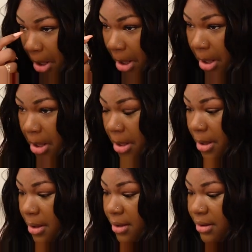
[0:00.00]
it'll be
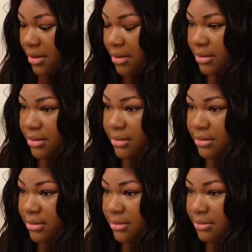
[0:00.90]
done. It'll be
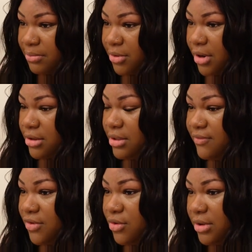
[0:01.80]
done. Bro, I don't
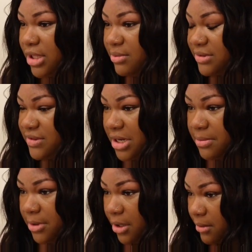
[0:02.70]
even know what he would say to
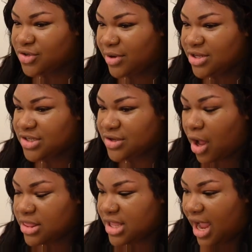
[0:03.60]
me. So I just
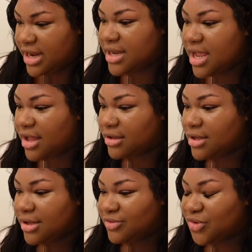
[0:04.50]
got the idea
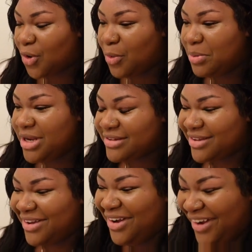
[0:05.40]
to open his car.